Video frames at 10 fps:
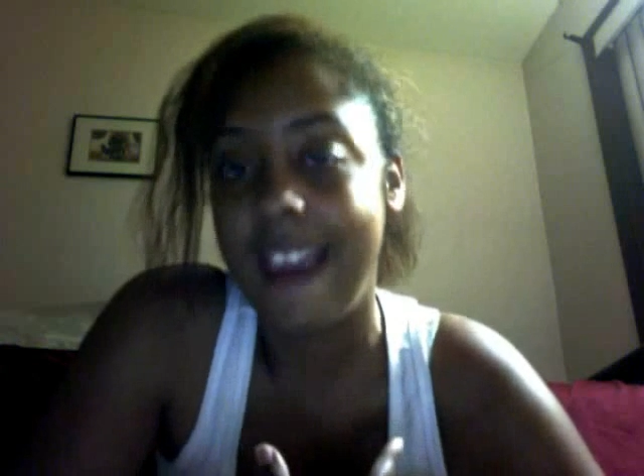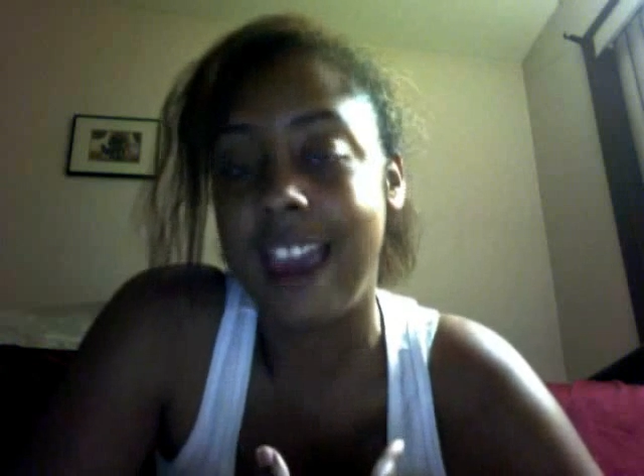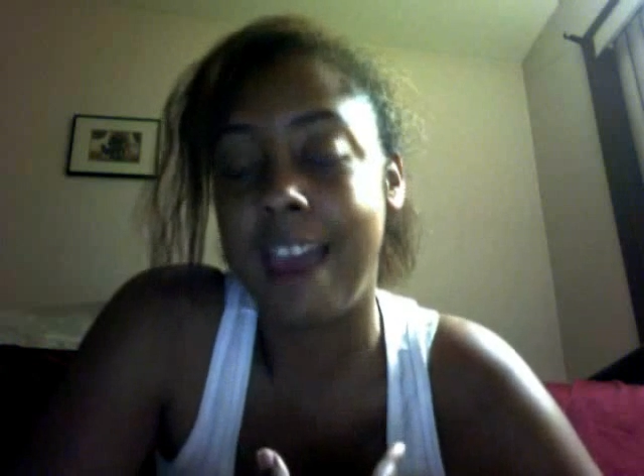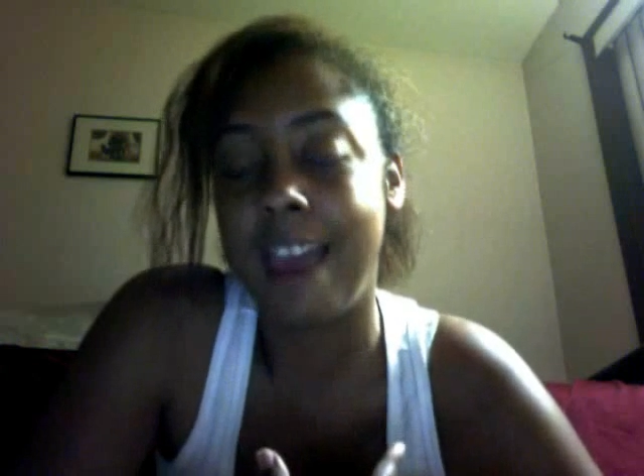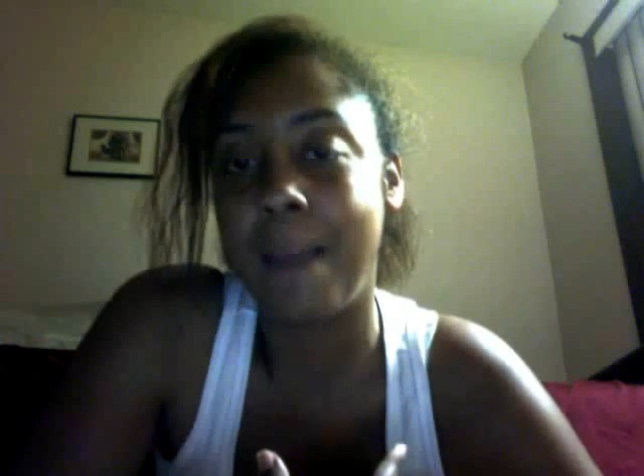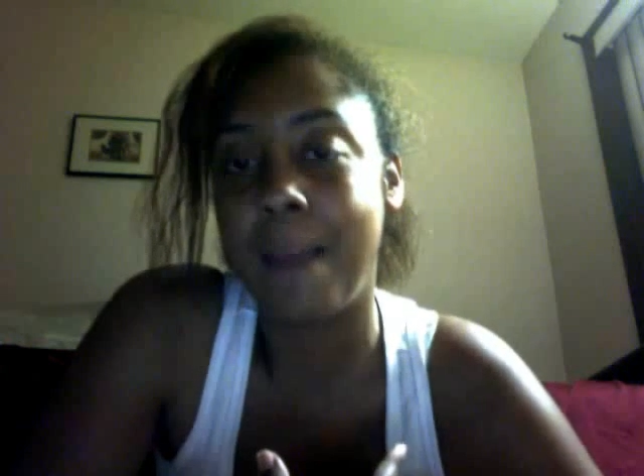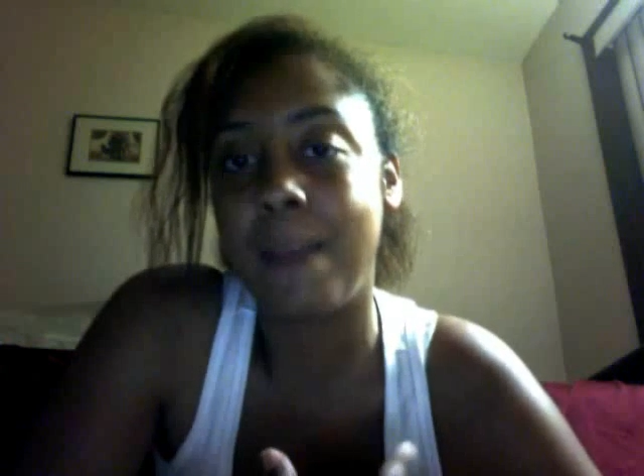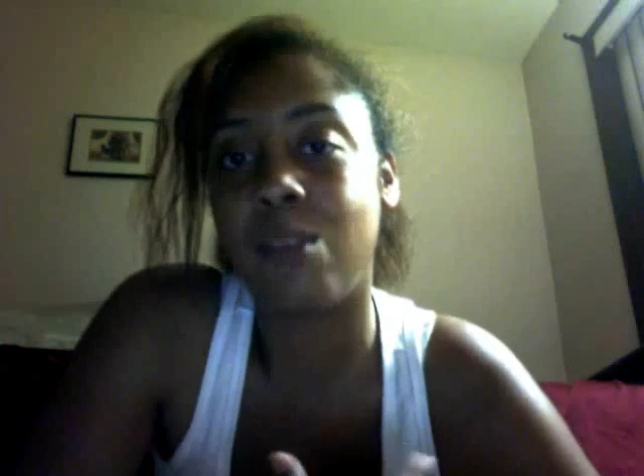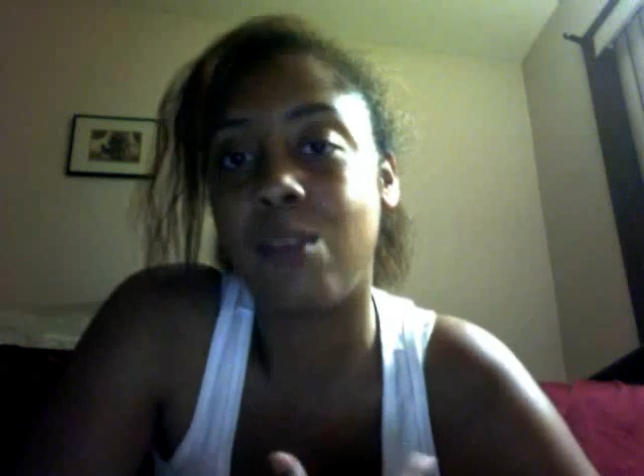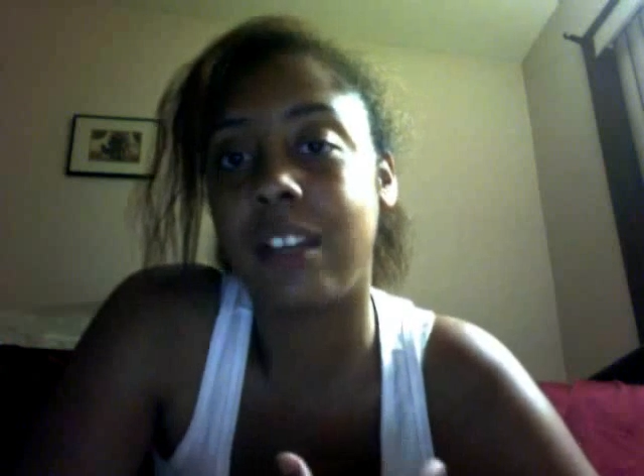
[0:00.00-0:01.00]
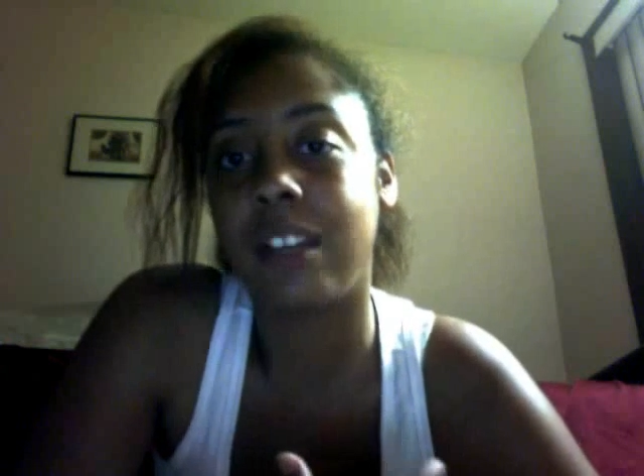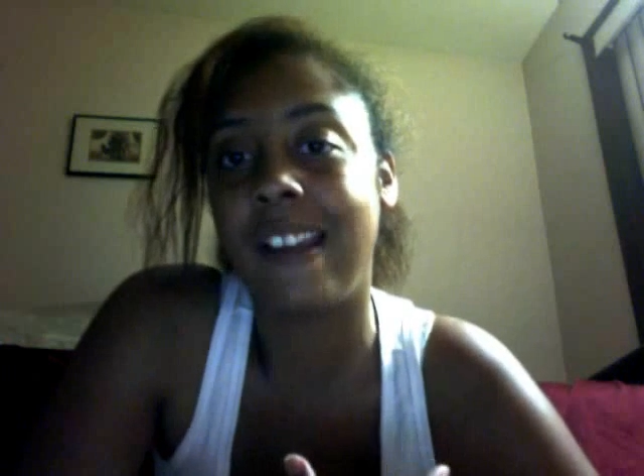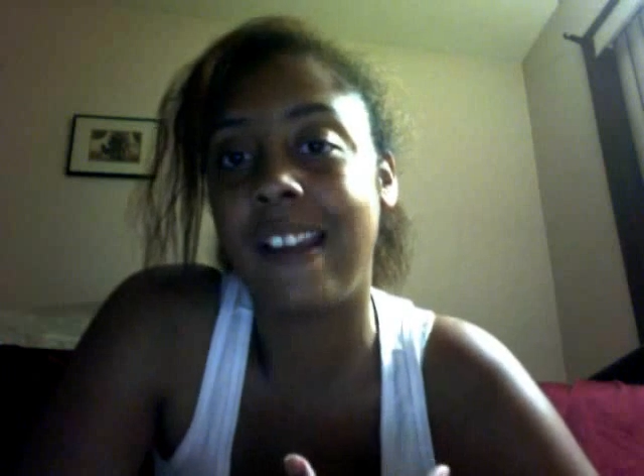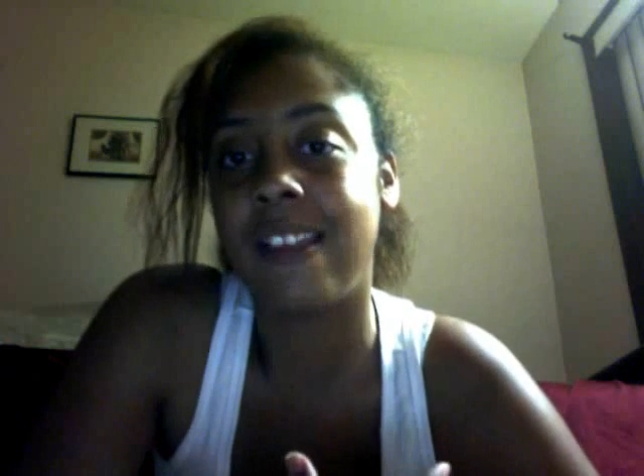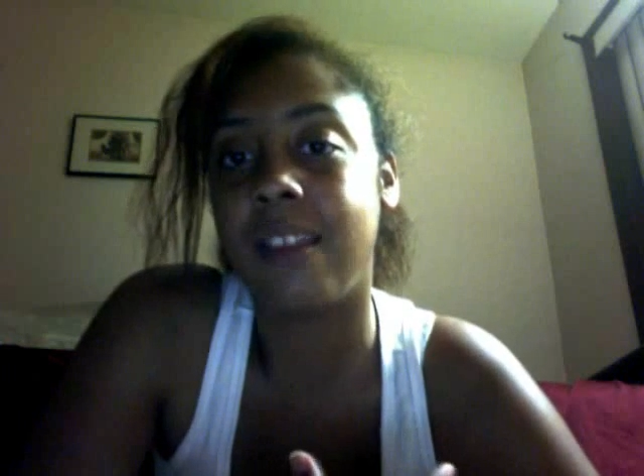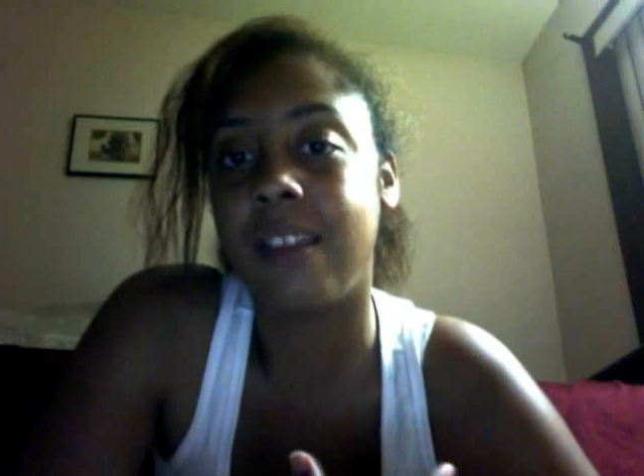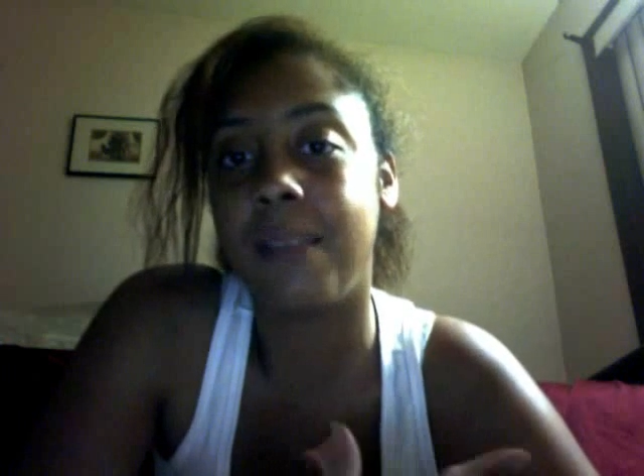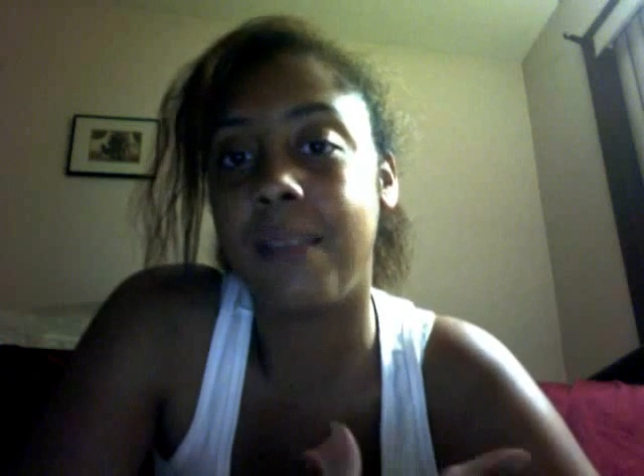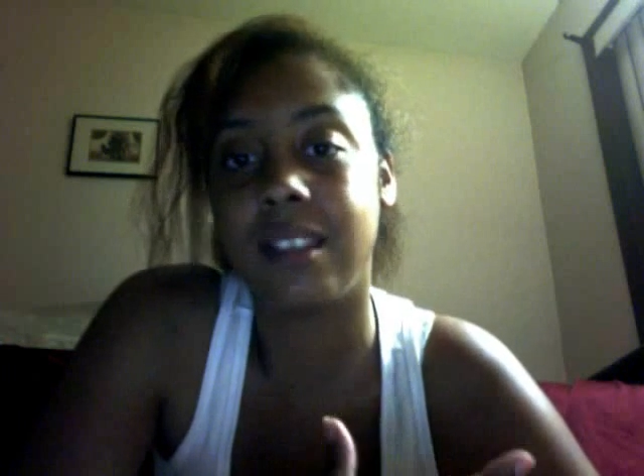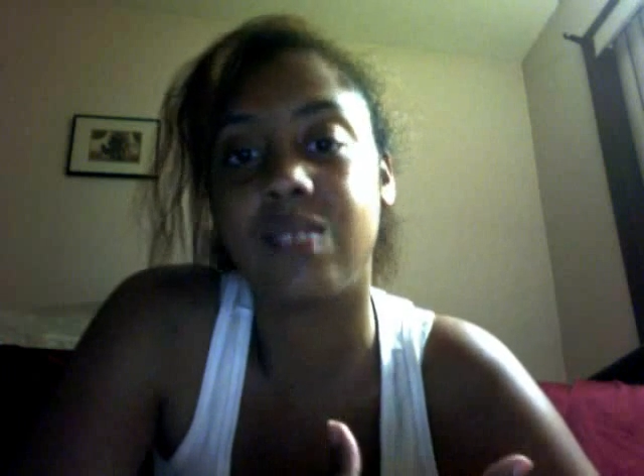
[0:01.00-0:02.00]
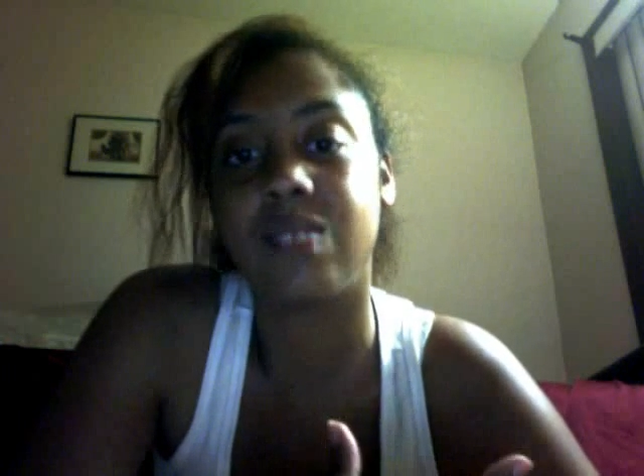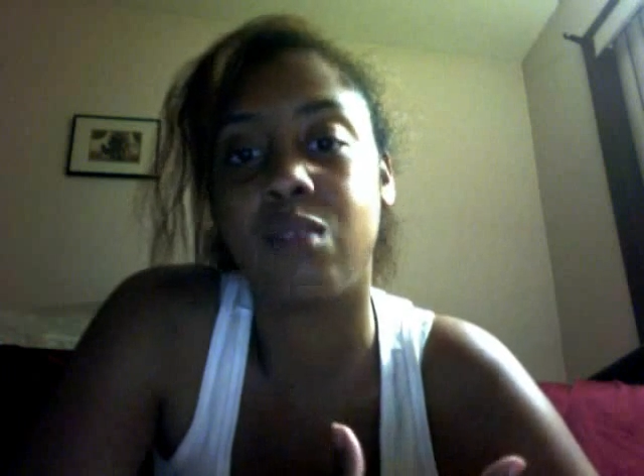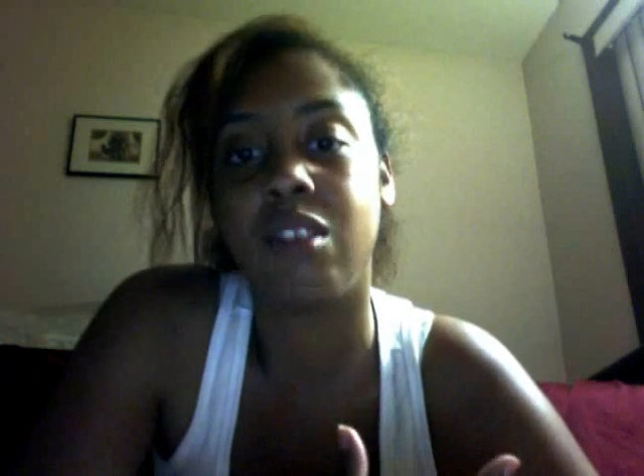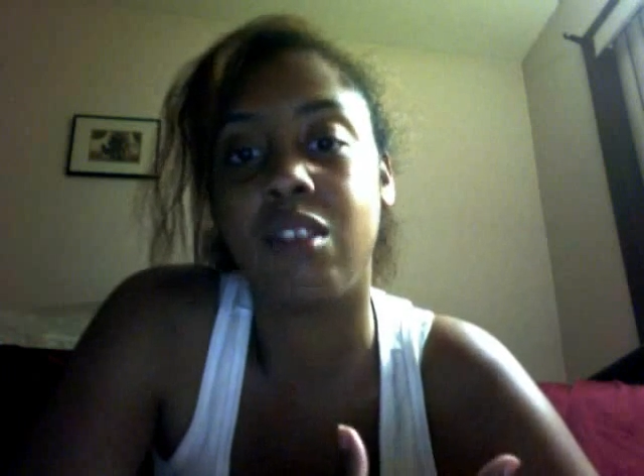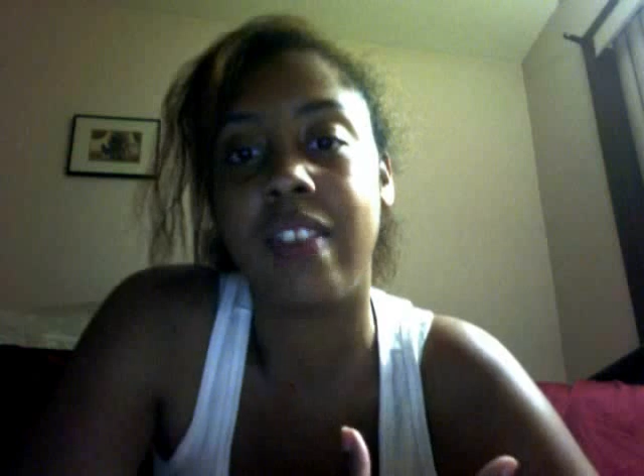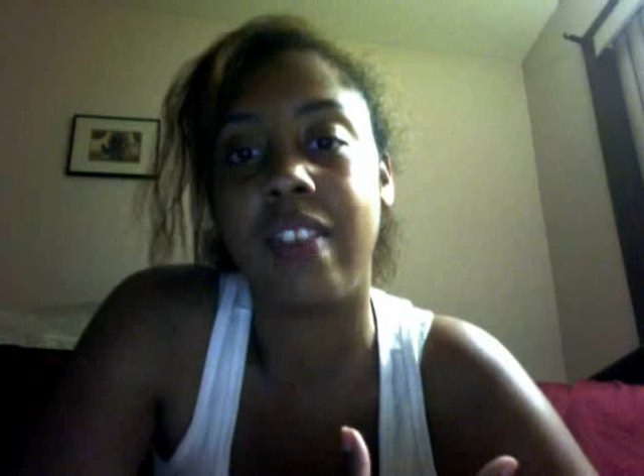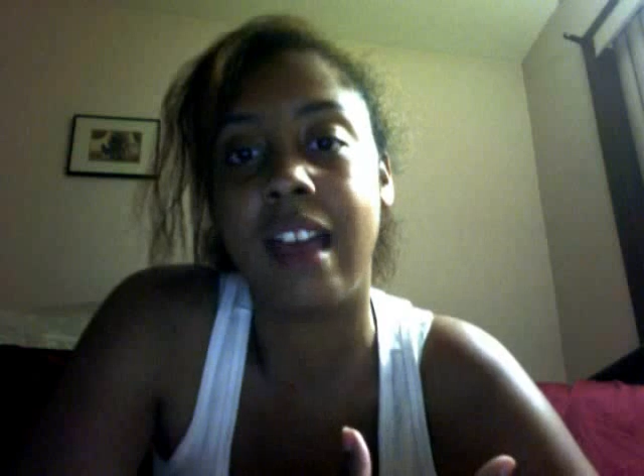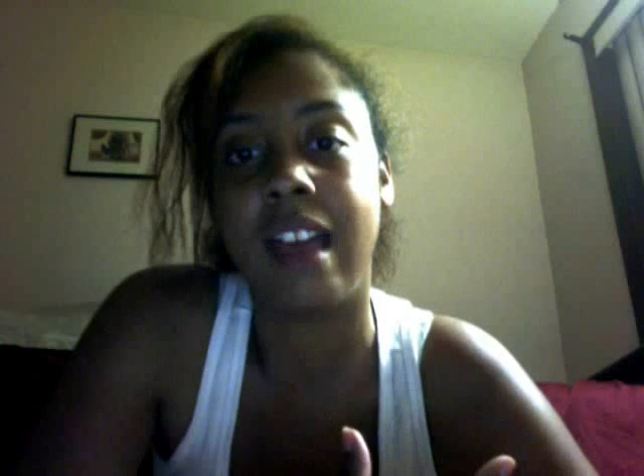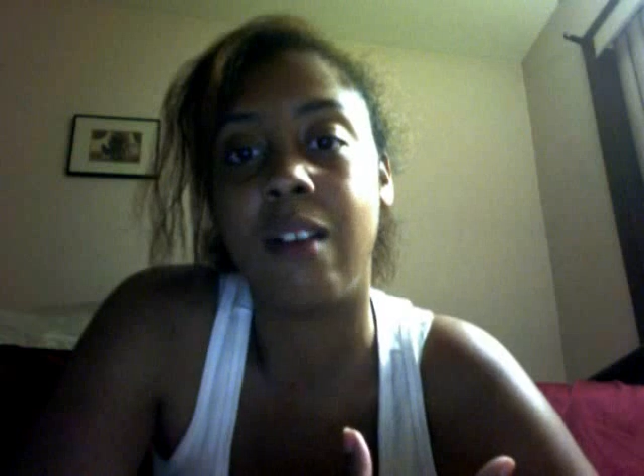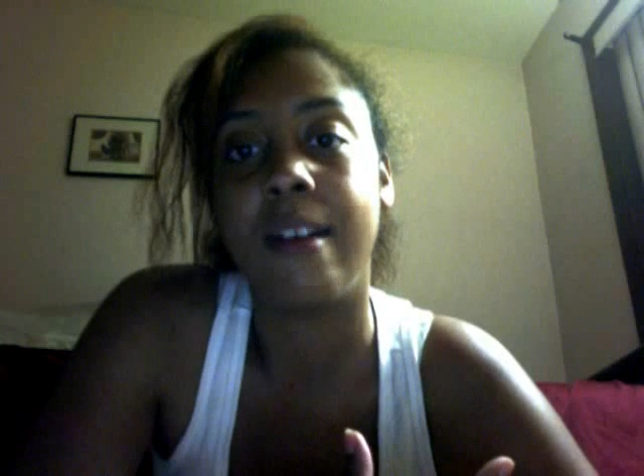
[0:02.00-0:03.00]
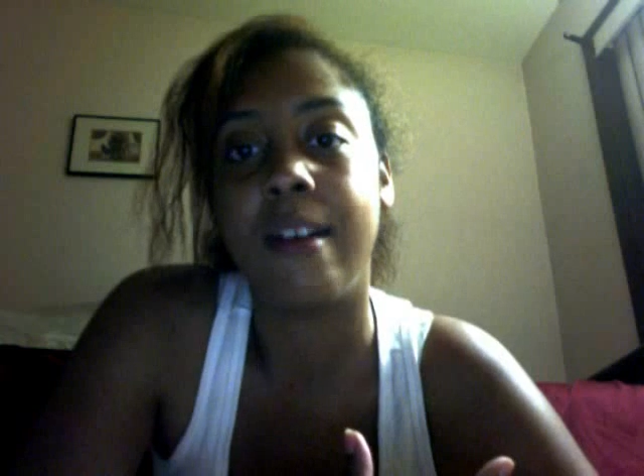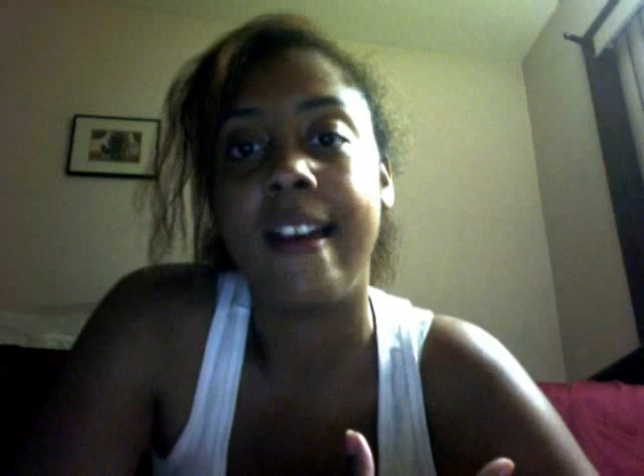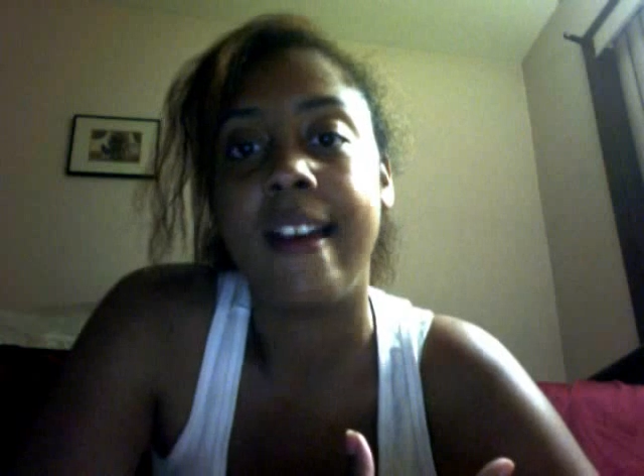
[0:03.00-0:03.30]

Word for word: And by me working in the business world now,